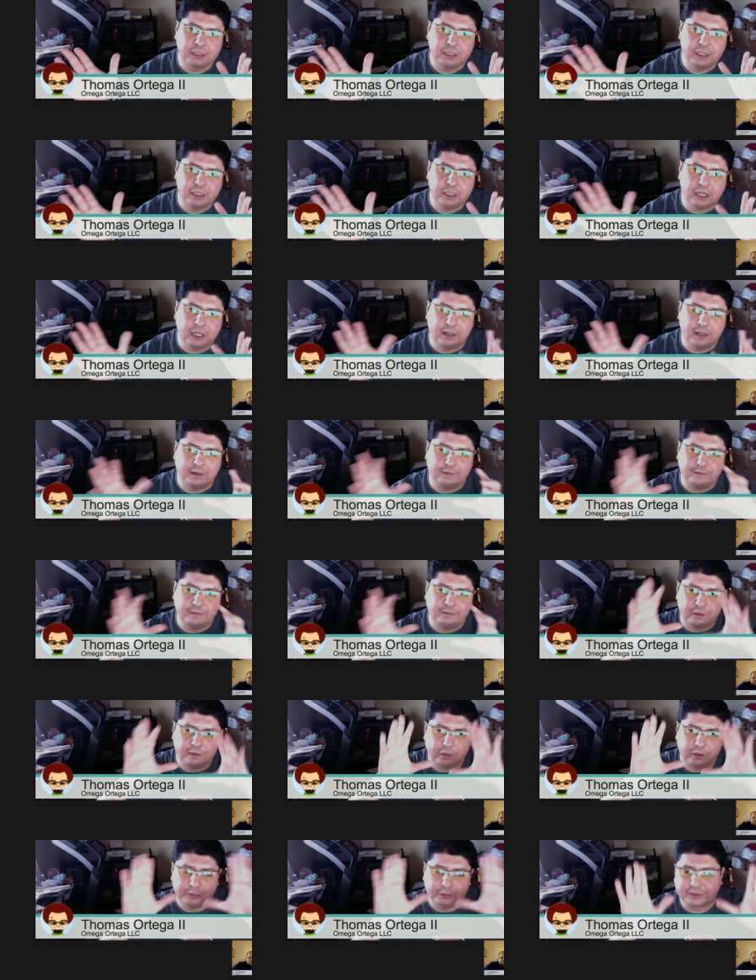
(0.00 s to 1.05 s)
of
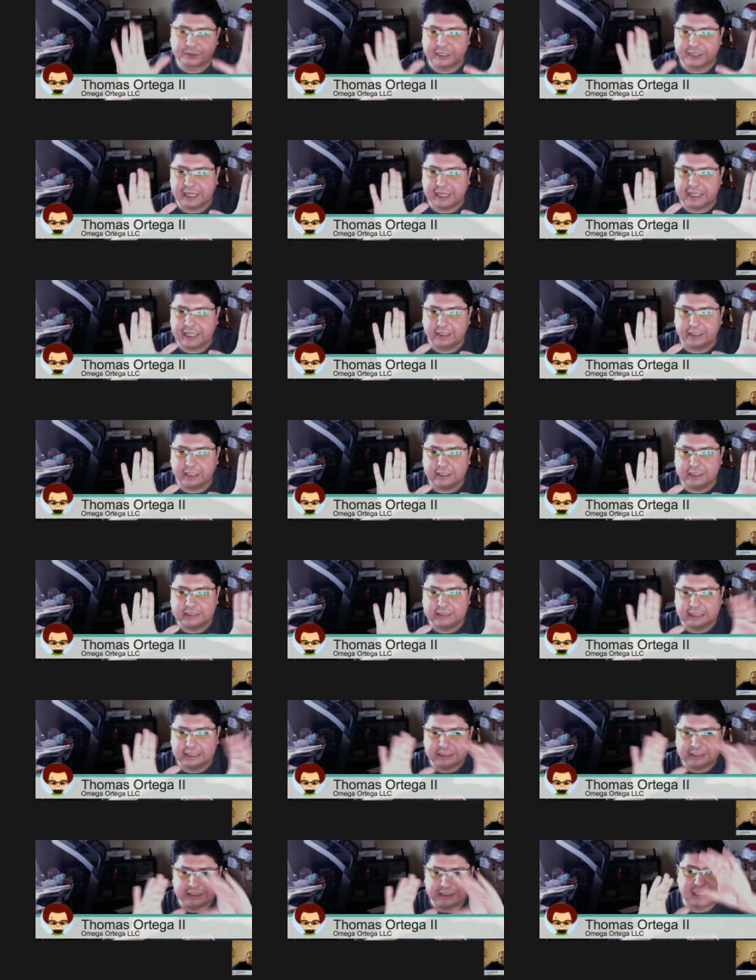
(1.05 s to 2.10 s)
home screen icons
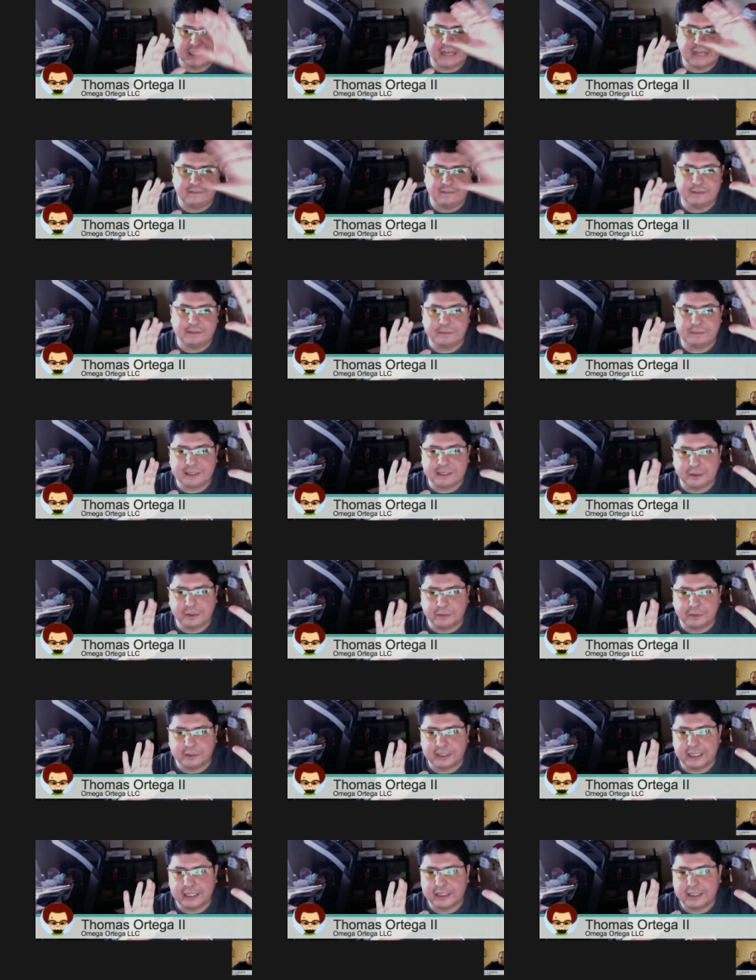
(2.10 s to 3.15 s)
and just have it be the
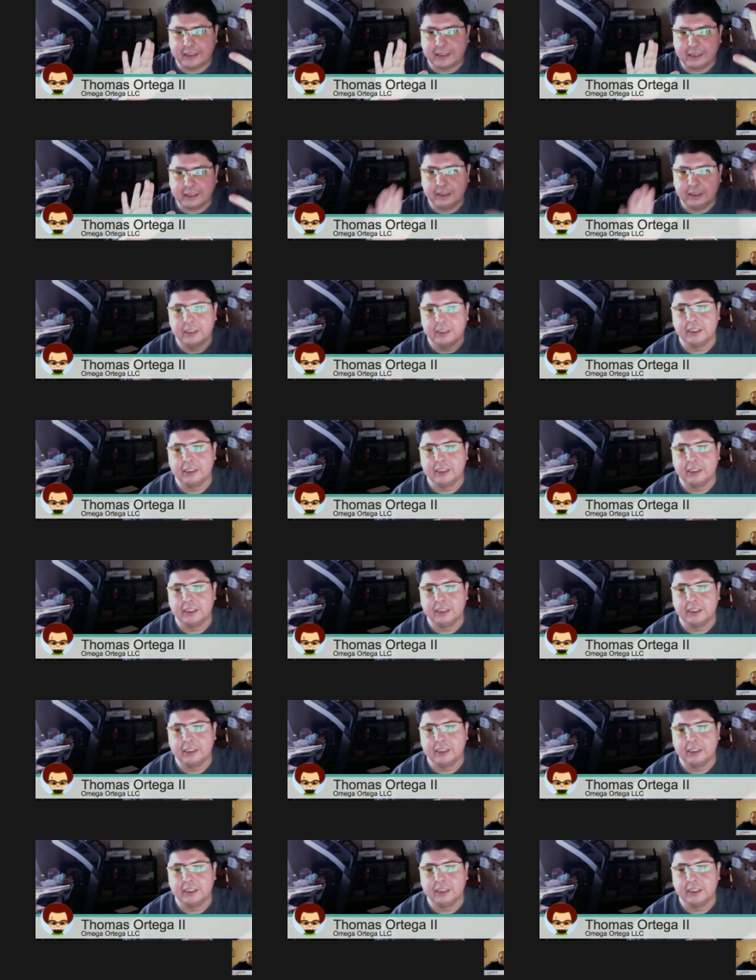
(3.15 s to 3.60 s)
only icon.